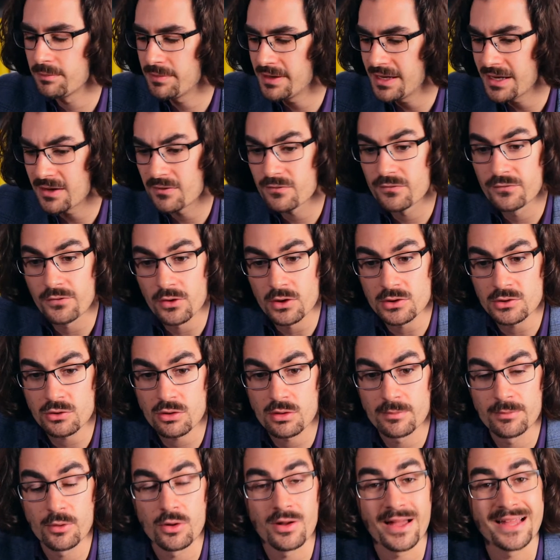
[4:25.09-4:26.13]
being
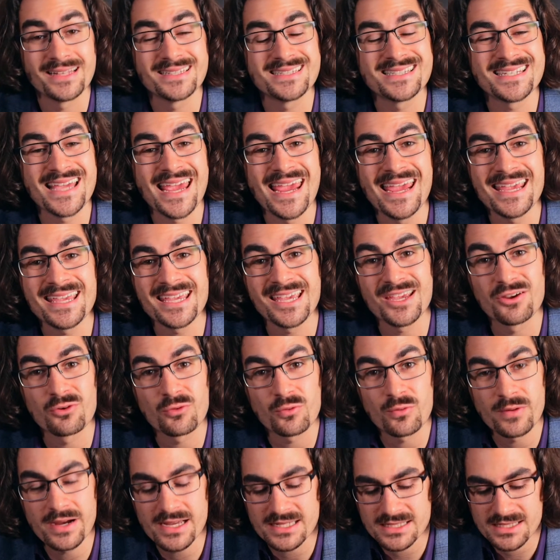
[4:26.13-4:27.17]
vulnerable, and
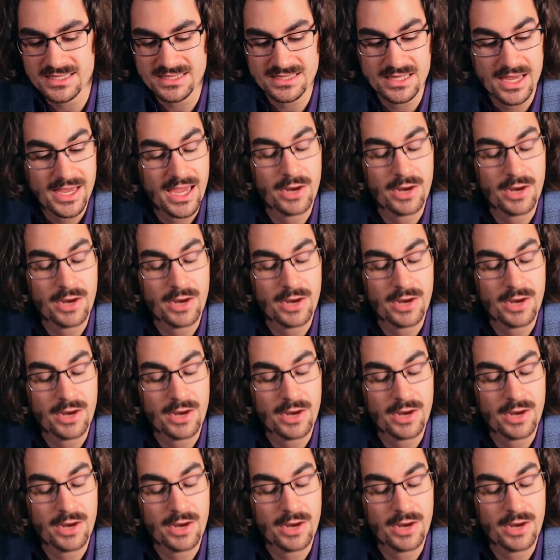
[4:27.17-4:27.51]
taking risks.